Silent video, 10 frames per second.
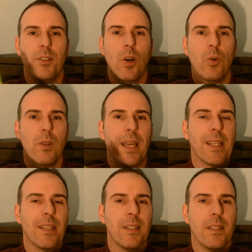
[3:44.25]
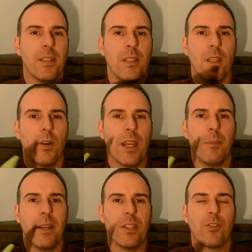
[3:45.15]
Don't let you know
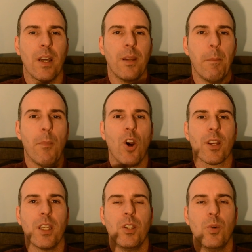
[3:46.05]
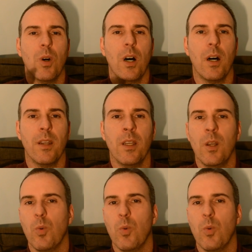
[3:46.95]
anybody try to market you on